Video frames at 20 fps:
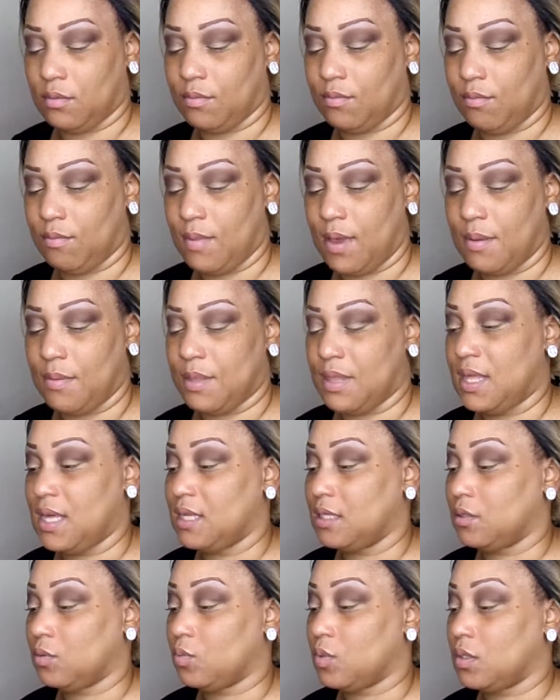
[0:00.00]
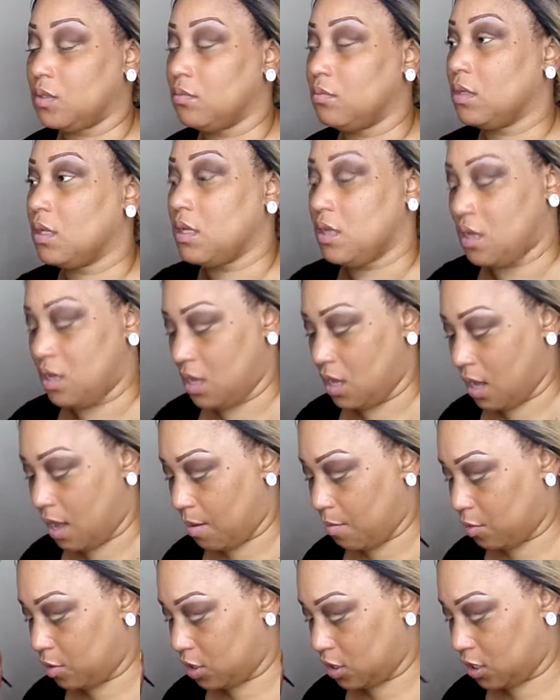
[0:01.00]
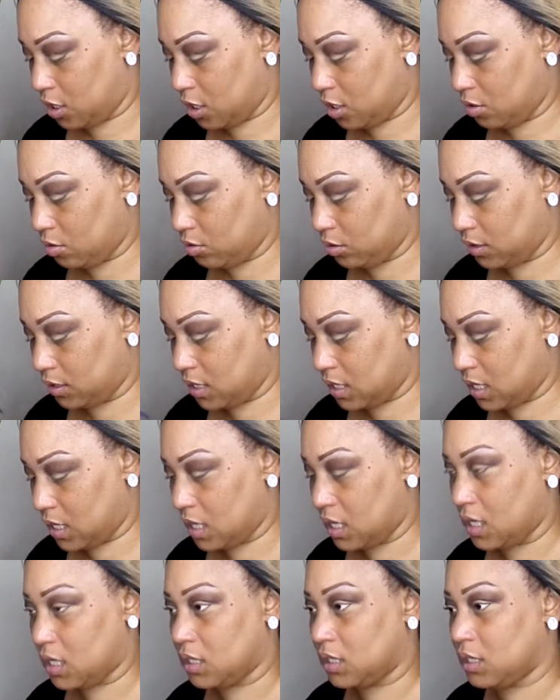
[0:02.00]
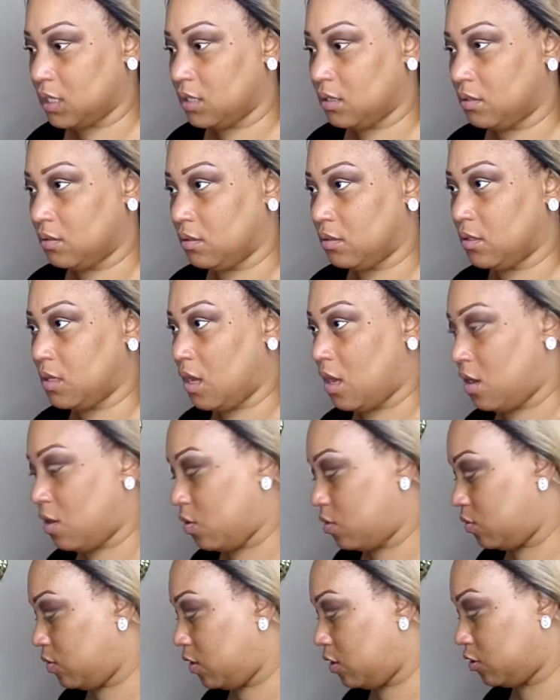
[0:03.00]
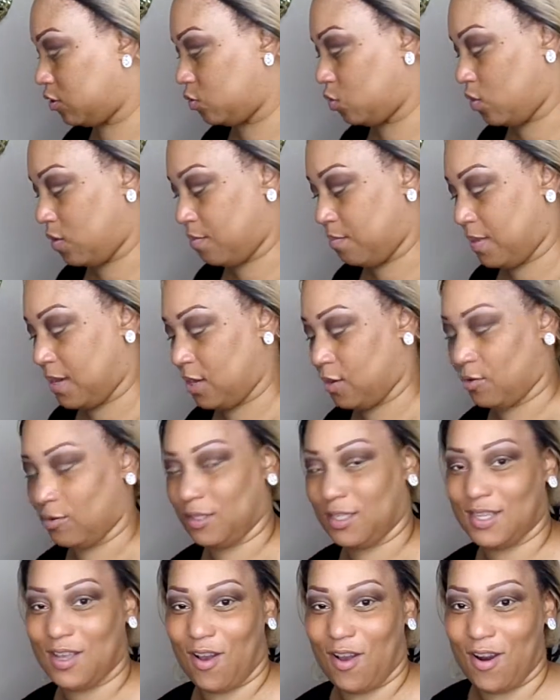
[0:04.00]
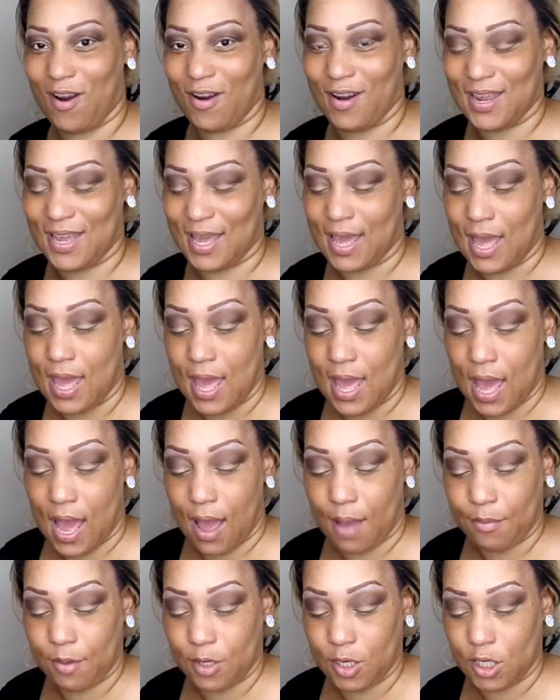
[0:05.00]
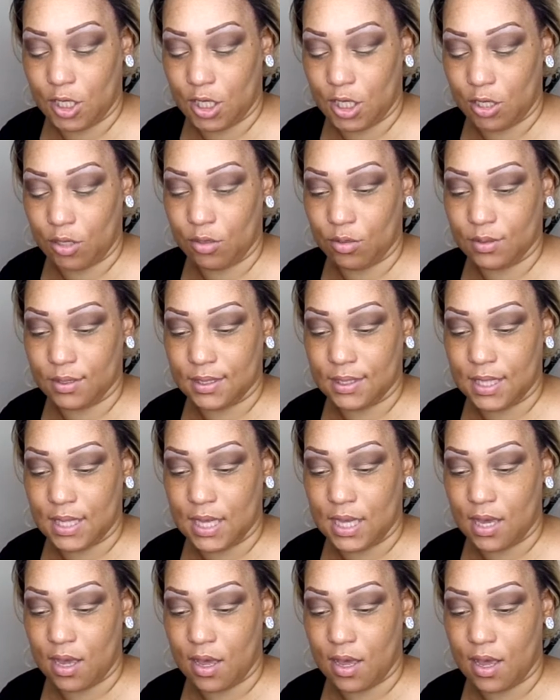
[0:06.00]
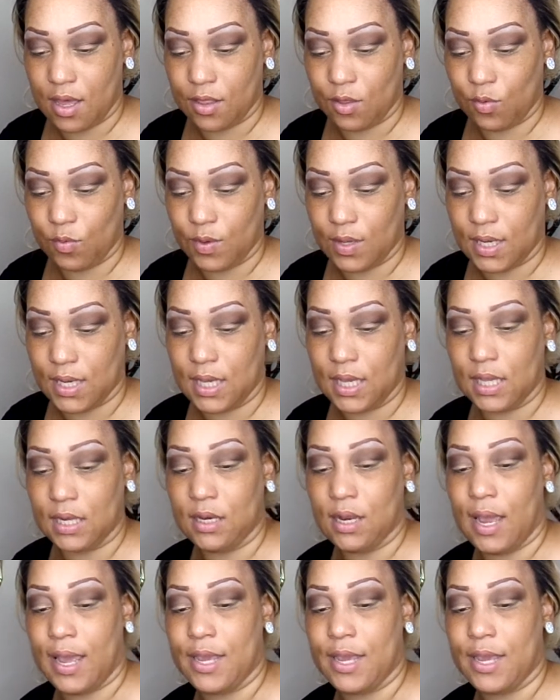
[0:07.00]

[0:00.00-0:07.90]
Maybe this one. I'm going to use this. No, here's one better. Sorry. I'm going to use the other one in a